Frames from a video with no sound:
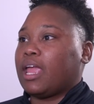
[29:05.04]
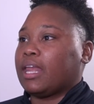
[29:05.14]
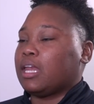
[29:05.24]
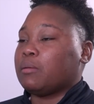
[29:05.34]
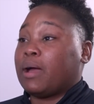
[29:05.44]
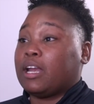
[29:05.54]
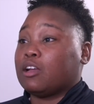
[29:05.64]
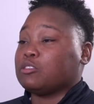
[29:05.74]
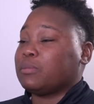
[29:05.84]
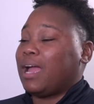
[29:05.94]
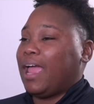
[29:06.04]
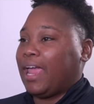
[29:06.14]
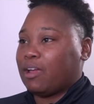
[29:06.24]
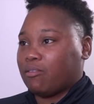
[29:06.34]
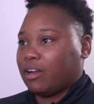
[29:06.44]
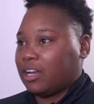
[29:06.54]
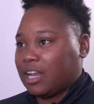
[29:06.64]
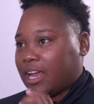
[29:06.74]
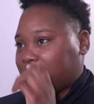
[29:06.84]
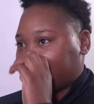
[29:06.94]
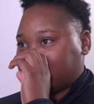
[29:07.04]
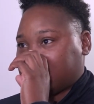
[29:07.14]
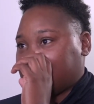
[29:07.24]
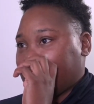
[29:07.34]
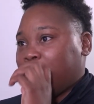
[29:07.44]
And anybody knows me, I hate running. Like it's,